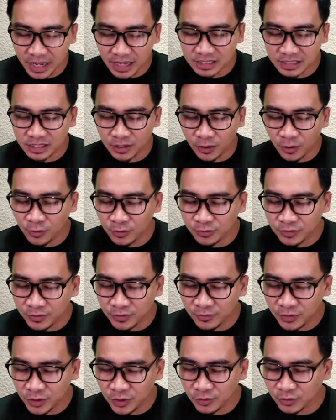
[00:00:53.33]
Bless all
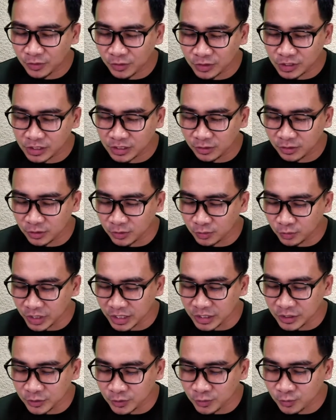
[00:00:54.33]
the viewers, Lord,
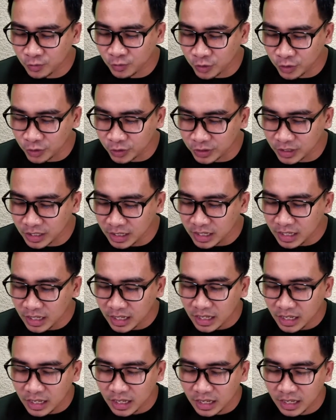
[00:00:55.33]
with your word
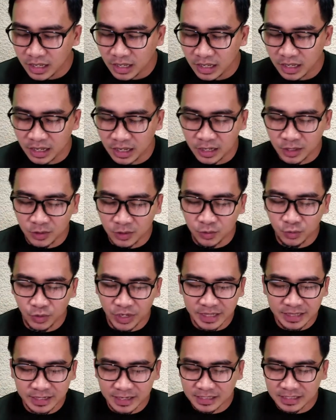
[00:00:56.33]
and
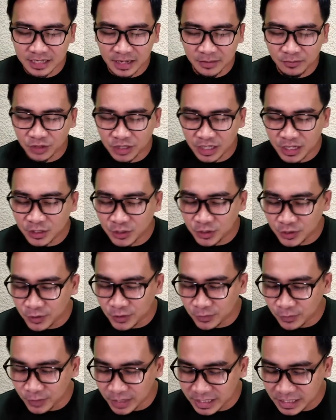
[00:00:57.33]
we entrust everything to
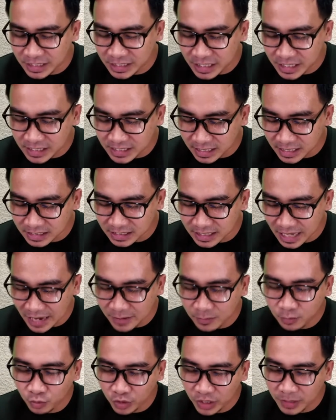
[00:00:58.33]
you. In Jesus'
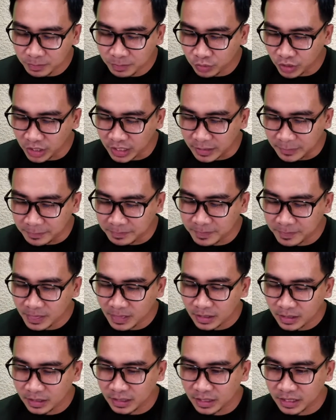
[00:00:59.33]
name we pray.
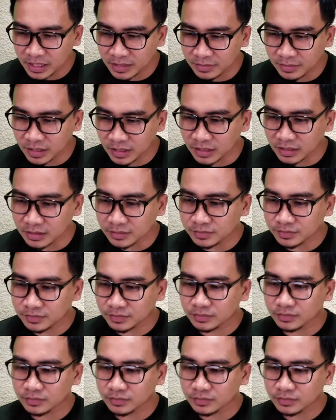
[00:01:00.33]
Amen.